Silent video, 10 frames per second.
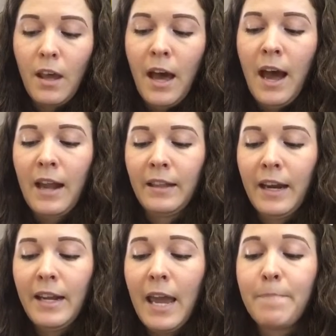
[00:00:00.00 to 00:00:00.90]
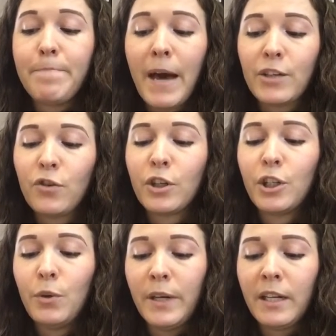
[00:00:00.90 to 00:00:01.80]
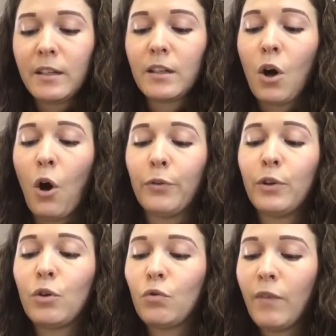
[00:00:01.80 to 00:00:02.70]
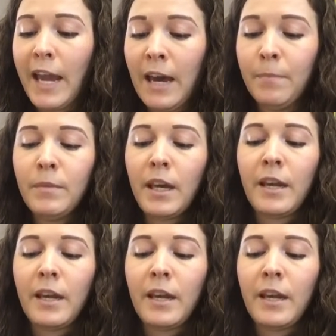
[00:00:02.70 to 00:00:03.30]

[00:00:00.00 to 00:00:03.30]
Highlight a metric unit called the gram